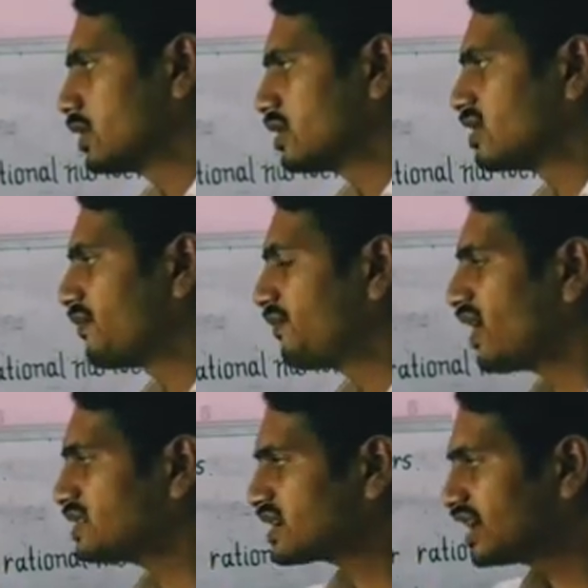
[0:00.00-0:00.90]
The
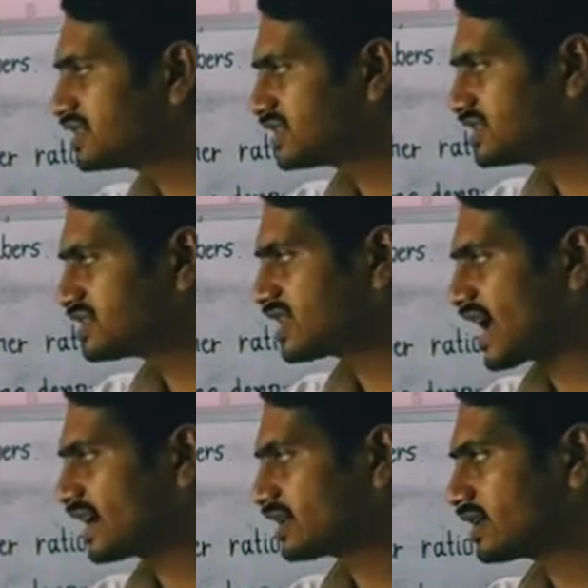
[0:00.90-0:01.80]
first condition is
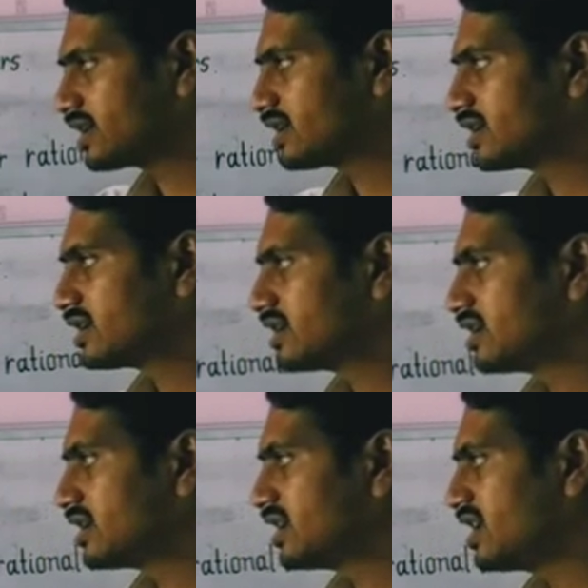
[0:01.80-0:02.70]
that
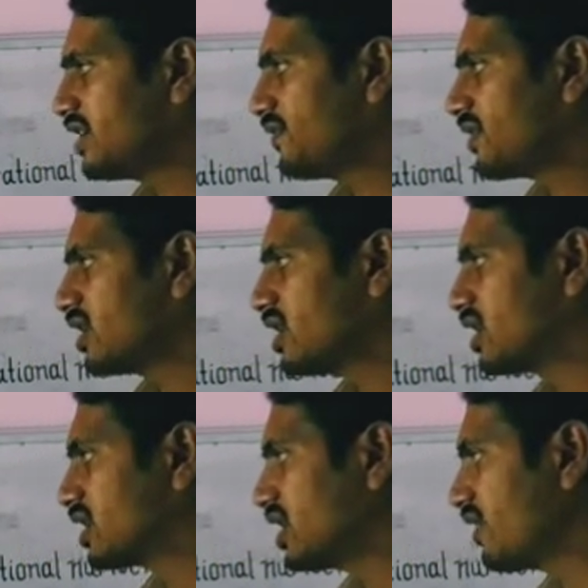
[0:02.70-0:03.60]
if
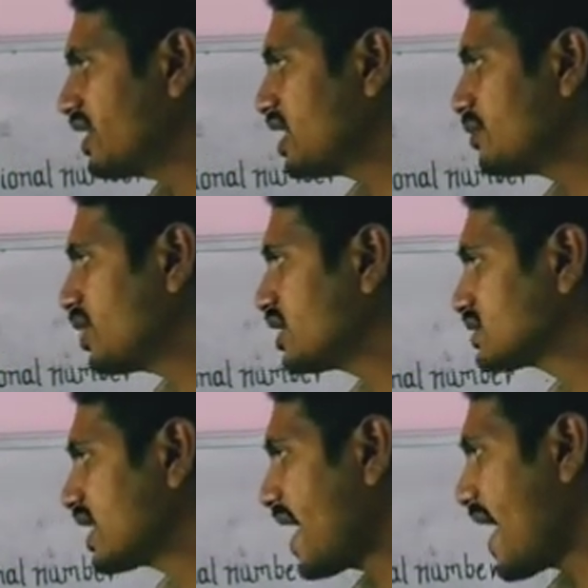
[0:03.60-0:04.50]
a given numbers
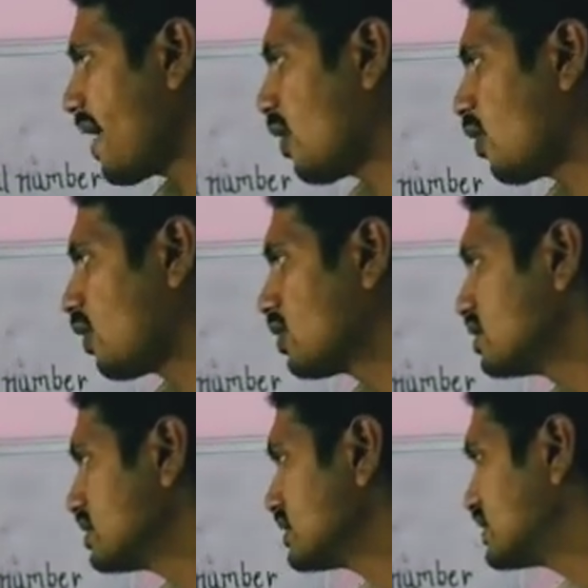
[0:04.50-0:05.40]
have
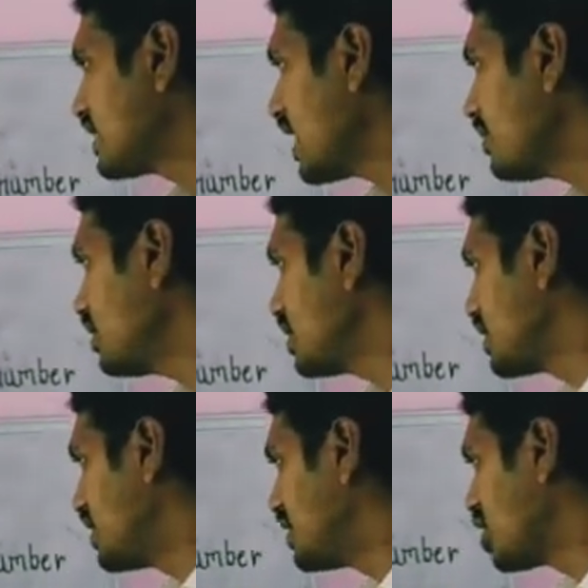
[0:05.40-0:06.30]
same
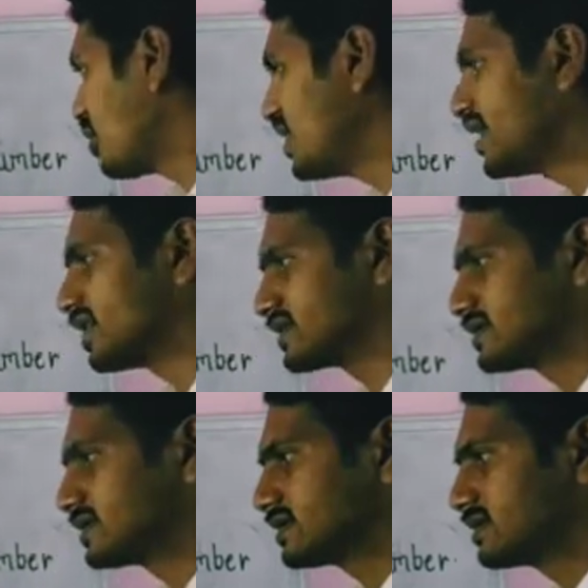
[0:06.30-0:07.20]
denominators,
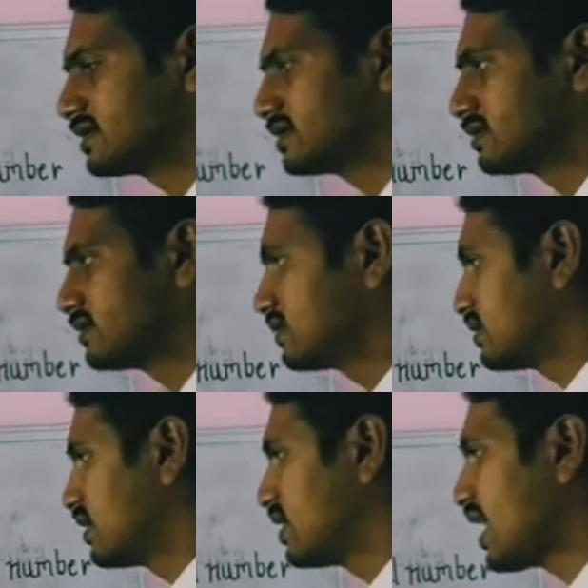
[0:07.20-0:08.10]

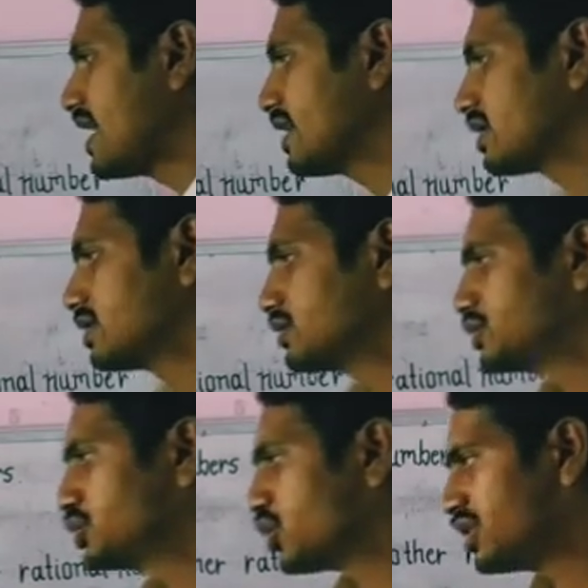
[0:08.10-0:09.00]
like
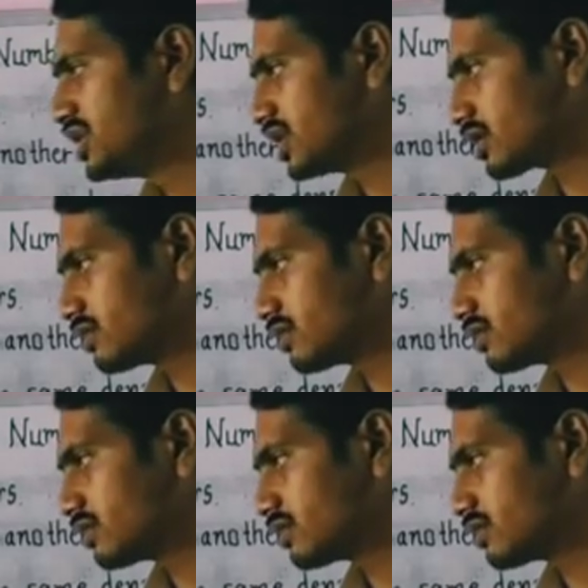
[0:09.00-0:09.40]
shown here,